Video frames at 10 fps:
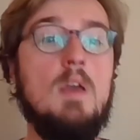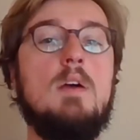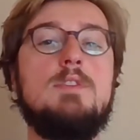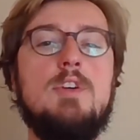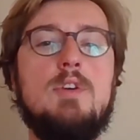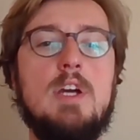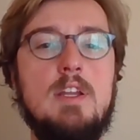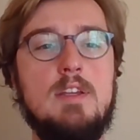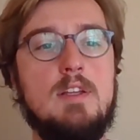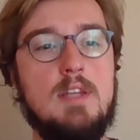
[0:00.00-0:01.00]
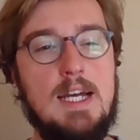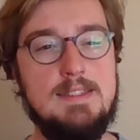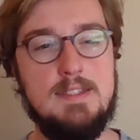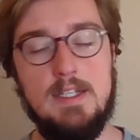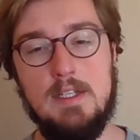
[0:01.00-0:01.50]
So kind of the last
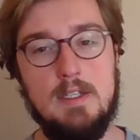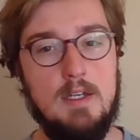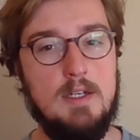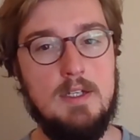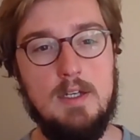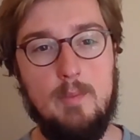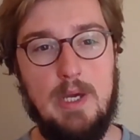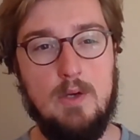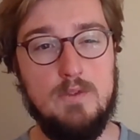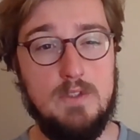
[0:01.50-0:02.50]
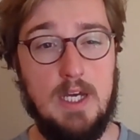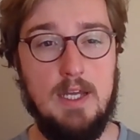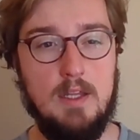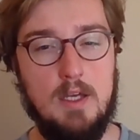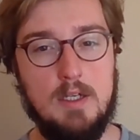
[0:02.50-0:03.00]
thing about
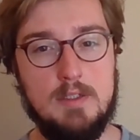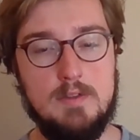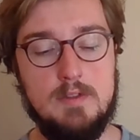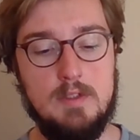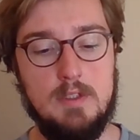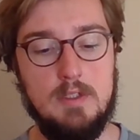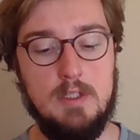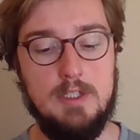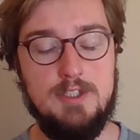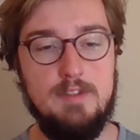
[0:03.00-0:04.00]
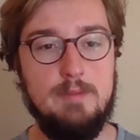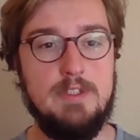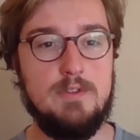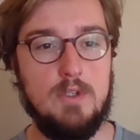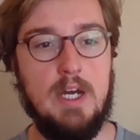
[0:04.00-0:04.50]
dialogue's
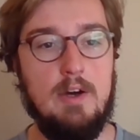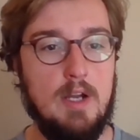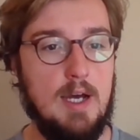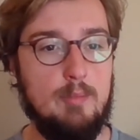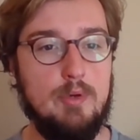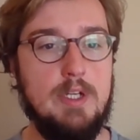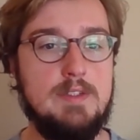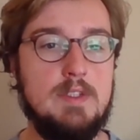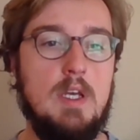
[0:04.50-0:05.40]
achievements or how it operates.